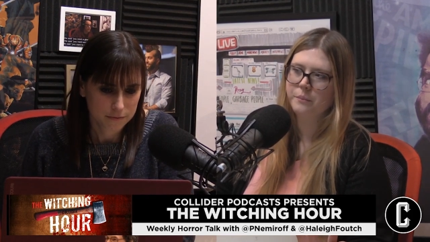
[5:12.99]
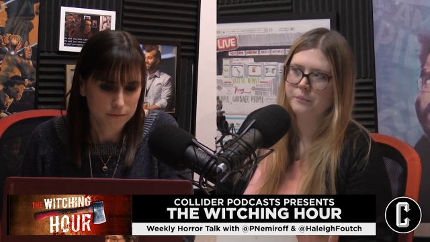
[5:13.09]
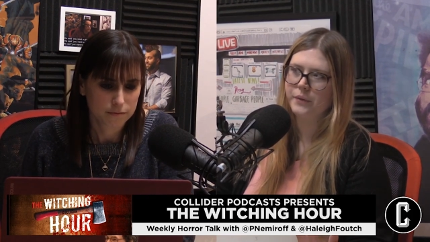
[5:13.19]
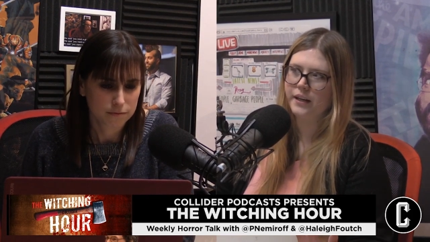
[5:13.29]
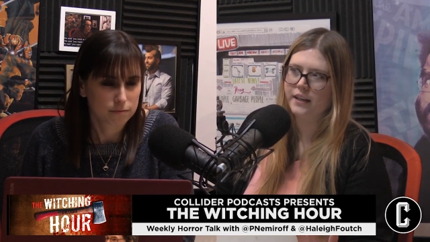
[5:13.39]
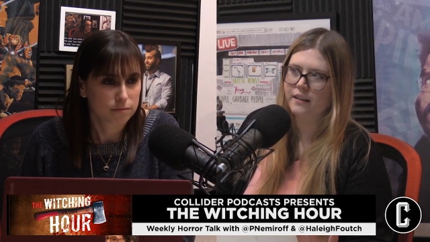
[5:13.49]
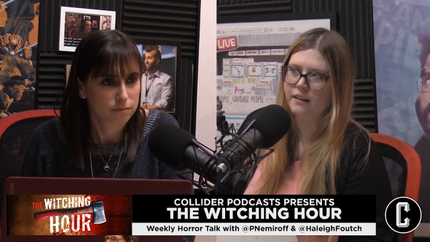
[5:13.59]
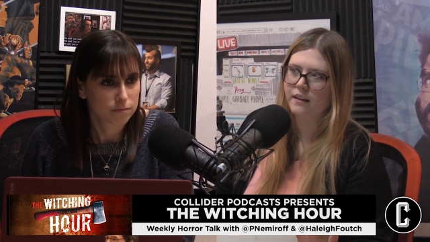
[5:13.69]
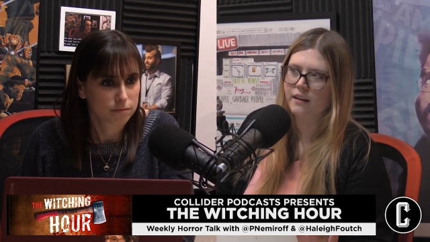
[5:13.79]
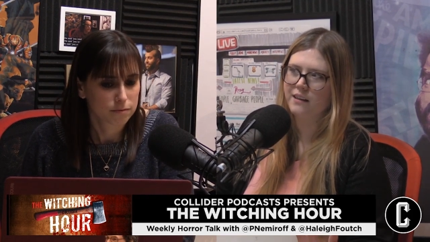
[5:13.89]
Speaker 1: but
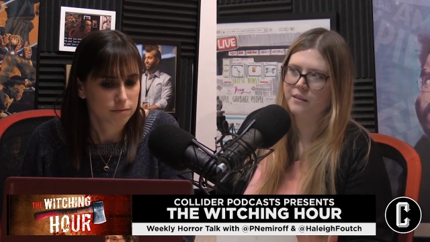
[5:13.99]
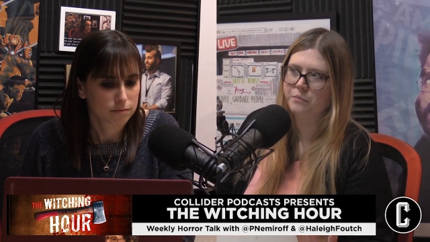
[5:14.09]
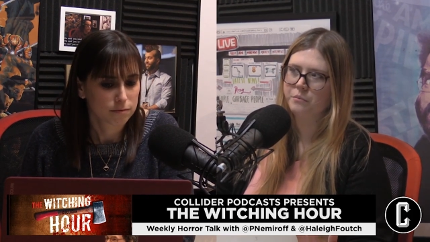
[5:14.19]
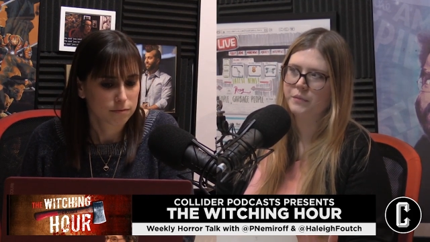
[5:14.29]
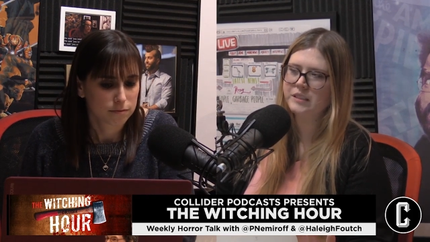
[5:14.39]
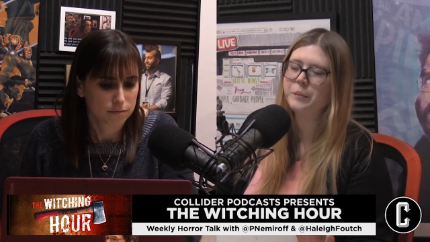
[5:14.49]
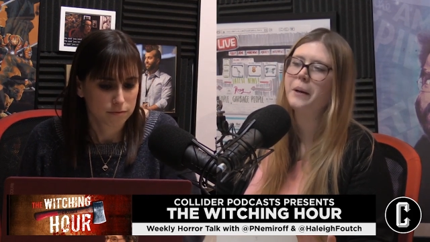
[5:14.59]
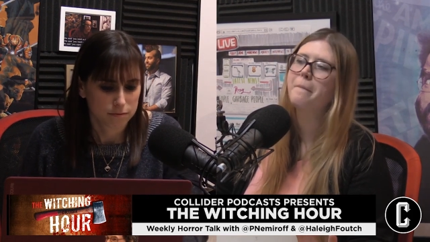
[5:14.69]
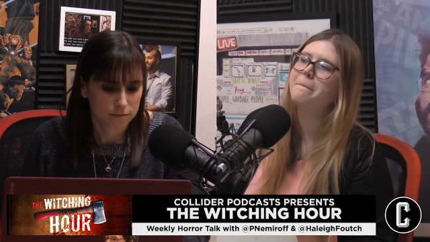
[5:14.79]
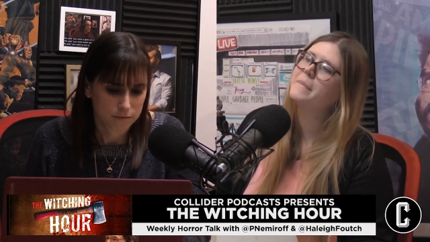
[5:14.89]
um, it's been
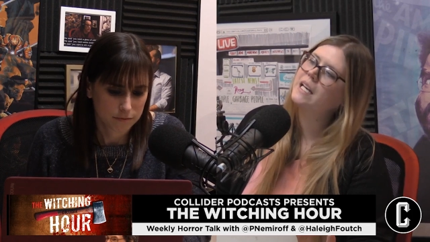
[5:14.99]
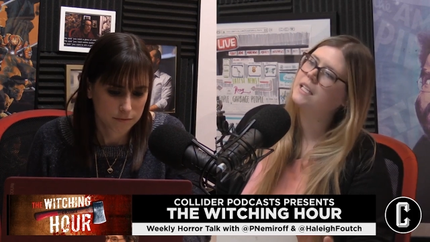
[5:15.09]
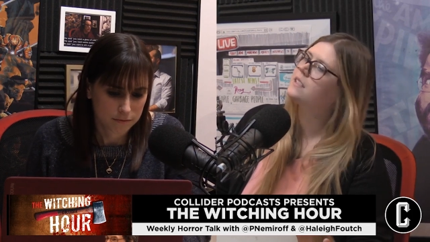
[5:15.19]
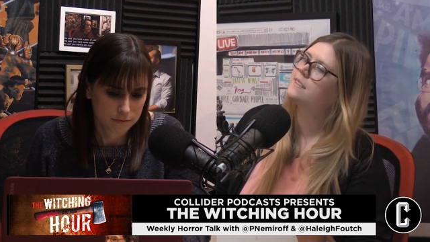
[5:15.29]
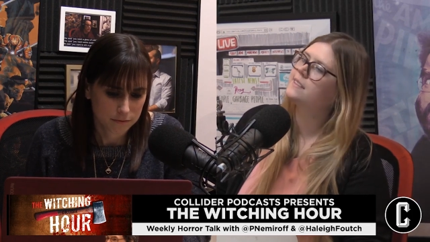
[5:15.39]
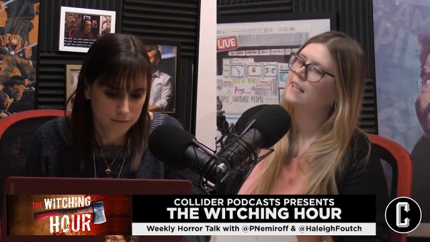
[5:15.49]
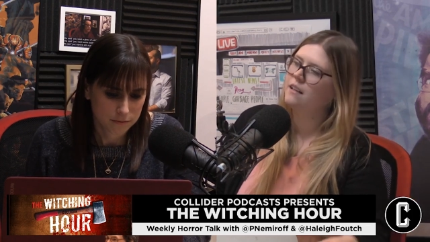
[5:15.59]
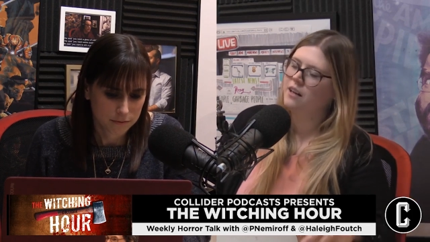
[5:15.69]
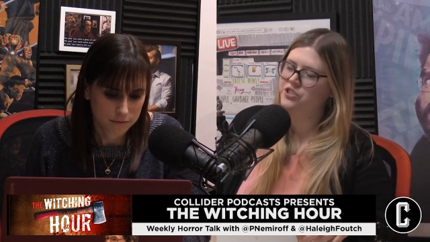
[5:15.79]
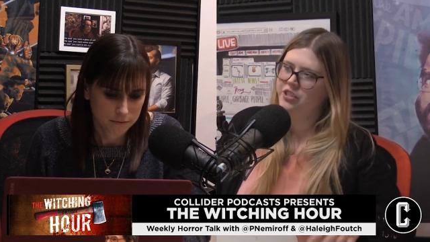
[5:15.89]
a minute since they
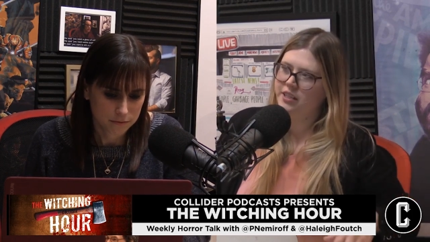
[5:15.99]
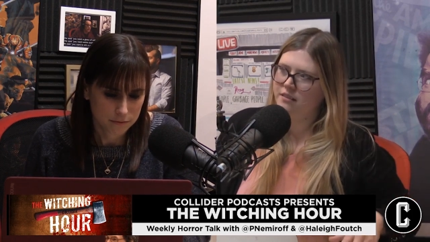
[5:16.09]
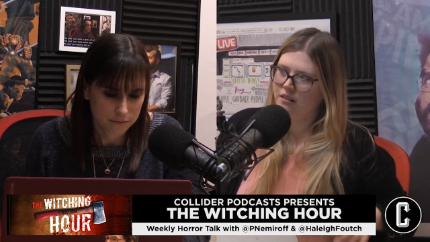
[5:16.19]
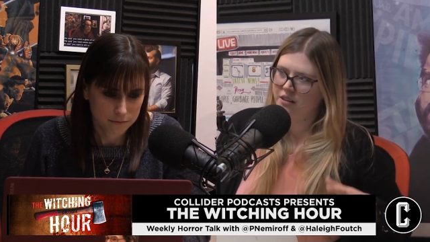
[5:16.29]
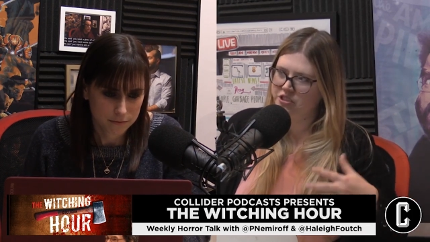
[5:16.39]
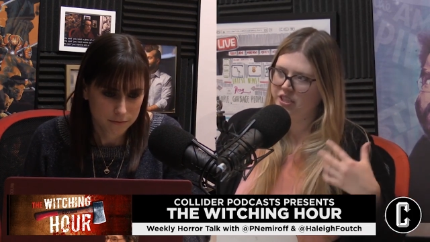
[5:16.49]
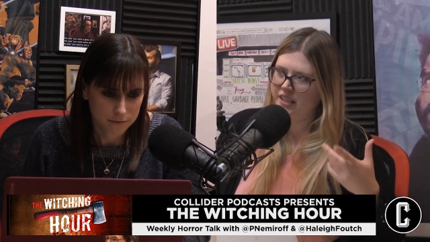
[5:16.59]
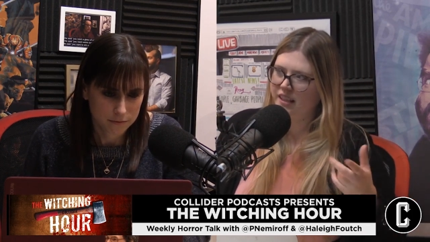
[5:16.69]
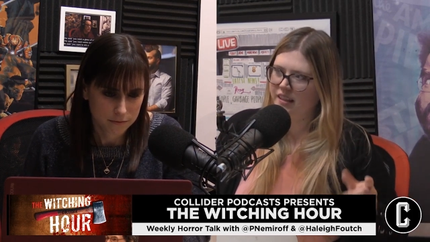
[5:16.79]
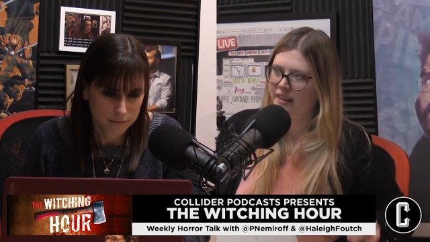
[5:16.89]
launched it, launched
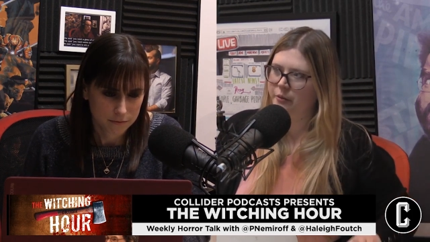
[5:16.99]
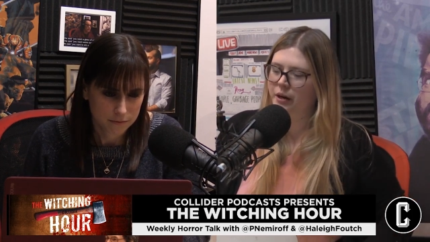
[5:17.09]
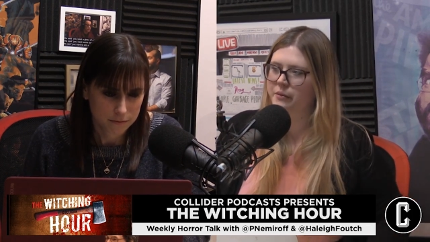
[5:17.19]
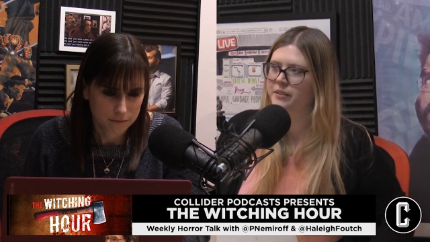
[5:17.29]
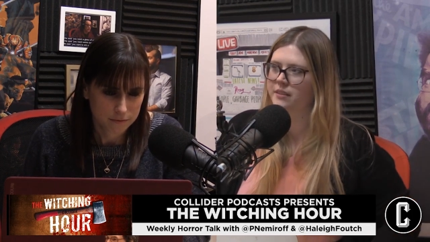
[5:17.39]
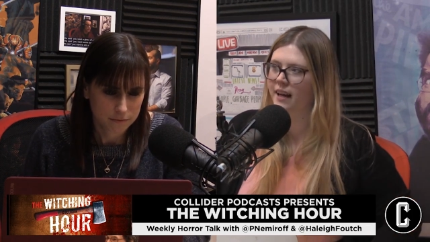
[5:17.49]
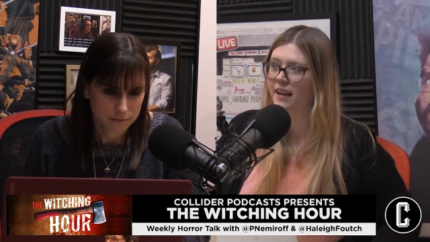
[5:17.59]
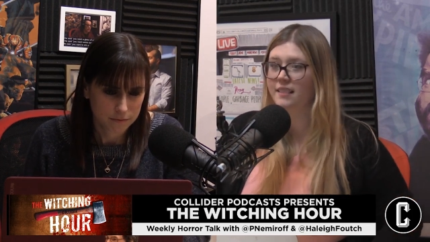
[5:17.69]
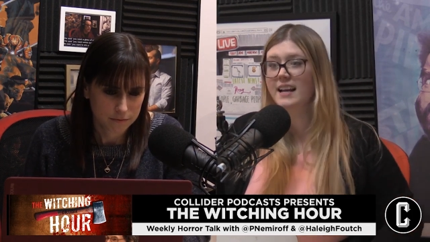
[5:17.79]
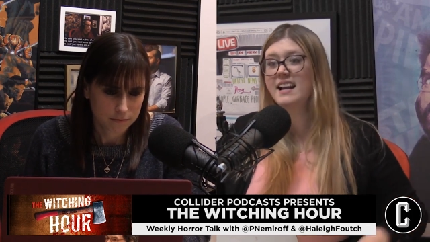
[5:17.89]
anything where I was
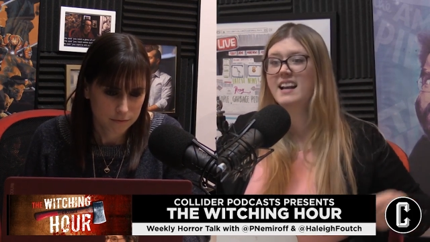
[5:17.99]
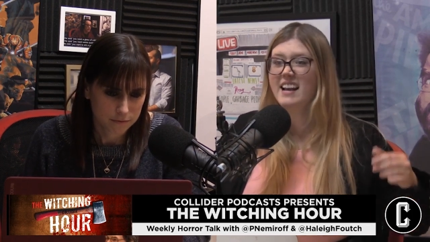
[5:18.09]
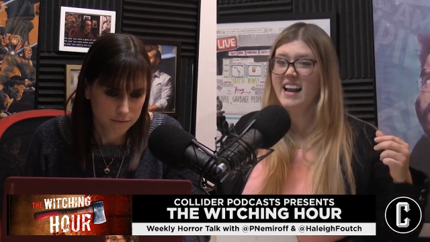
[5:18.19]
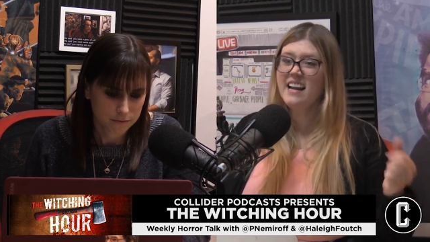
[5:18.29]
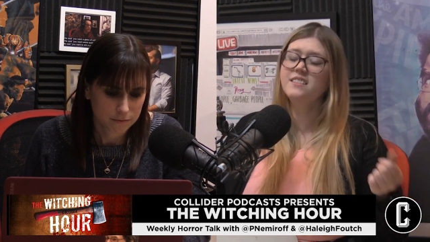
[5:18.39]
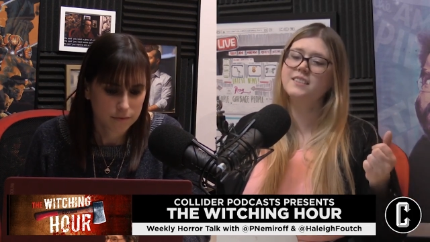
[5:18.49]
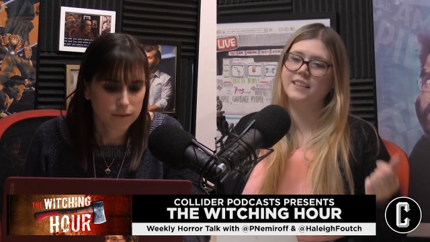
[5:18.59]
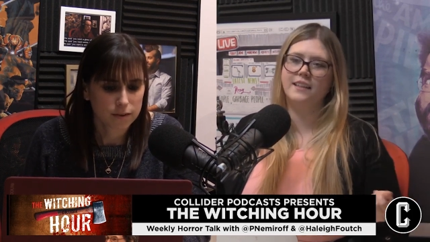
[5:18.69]
like, they nailed it.